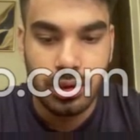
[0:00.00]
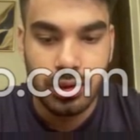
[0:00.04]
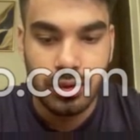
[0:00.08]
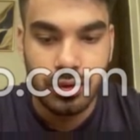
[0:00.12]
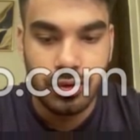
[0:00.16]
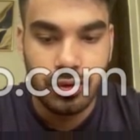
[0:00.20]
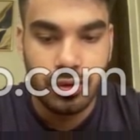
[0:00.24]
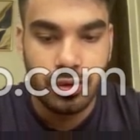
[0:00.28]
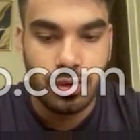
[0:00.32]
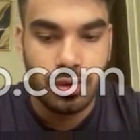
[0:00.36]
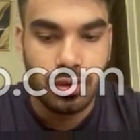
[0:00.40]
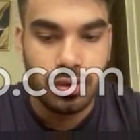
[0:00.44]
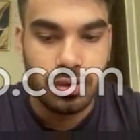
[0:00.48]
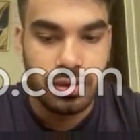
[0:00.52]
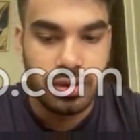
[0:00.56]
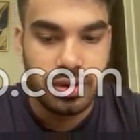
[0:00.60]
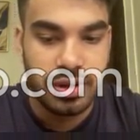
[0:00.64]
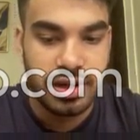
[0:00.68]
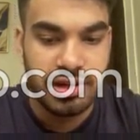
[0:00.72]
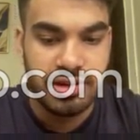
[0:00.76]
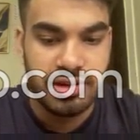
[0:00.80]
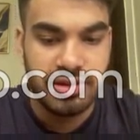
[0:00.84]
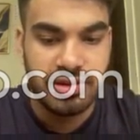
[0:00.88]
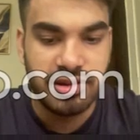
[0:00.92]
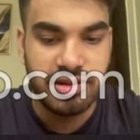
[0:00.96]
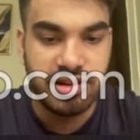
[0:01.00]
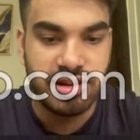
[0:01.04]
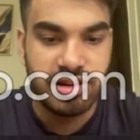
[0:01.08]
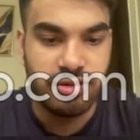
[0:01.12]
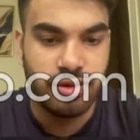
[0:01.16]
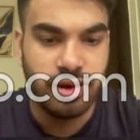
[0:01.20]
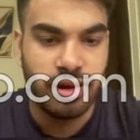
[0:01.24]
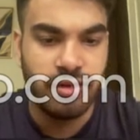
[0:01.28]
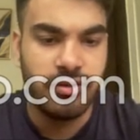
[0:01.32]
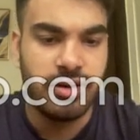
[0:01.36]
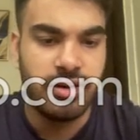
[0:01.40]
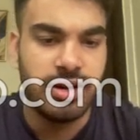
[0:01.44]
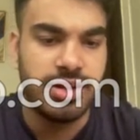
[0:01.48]
So
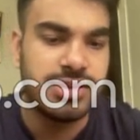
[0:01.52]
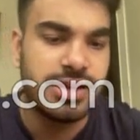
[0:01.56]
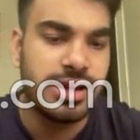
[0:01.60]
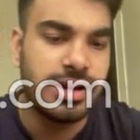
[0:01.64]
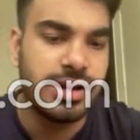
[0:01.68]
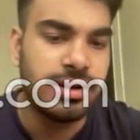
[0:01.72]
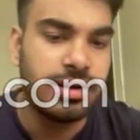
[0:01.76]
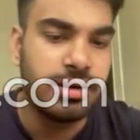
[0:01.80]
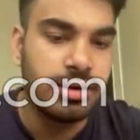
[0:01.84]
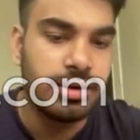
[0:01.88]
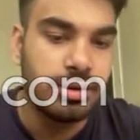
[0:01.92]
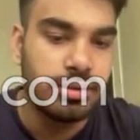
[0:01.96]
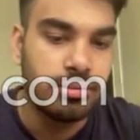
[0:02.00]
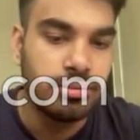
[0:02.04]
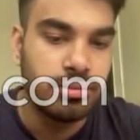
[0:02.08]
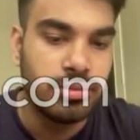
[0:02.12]
365 days added.